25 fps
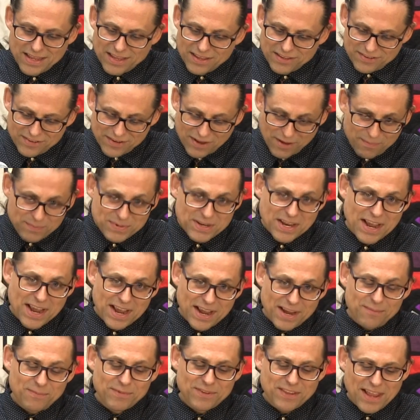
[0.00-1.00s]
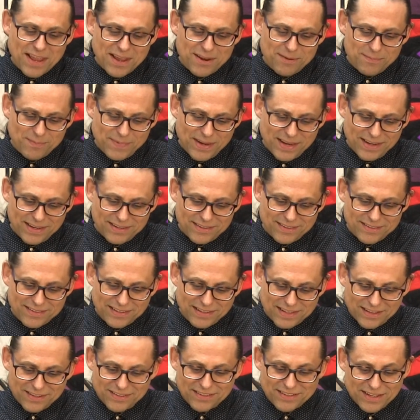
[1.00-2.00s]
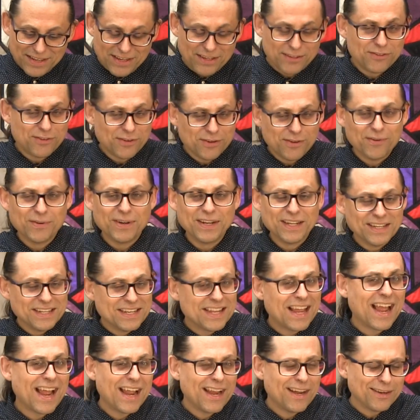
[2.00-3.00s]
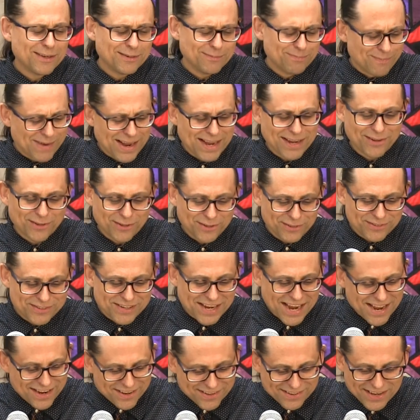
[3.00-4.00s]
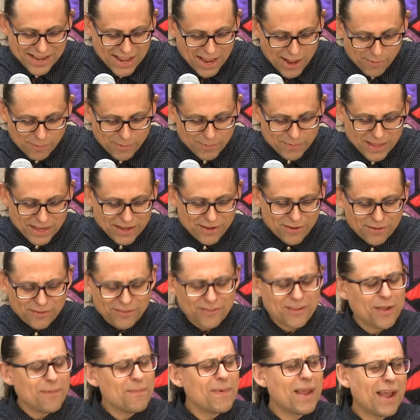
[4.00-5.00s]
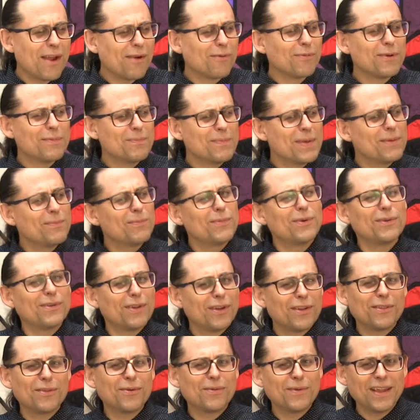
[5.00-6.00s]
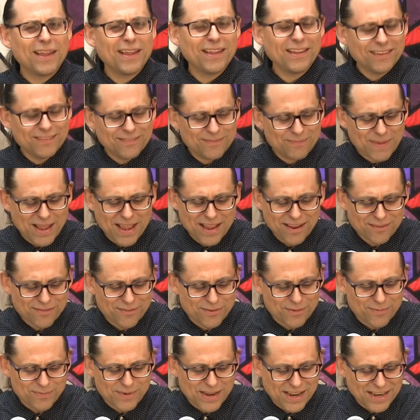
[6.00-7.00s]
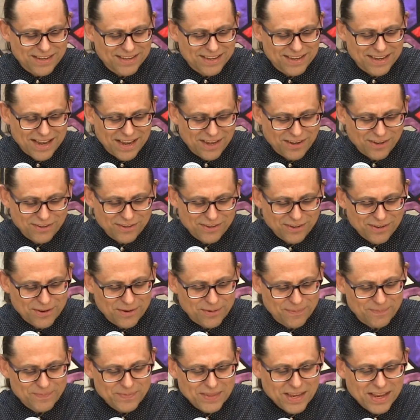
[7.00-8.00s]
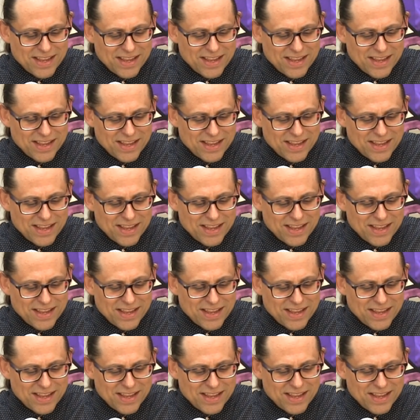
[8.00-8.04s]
Sometimes that means listening to an entire Michael Jackson album that you somehow remembered all the way back from 1982.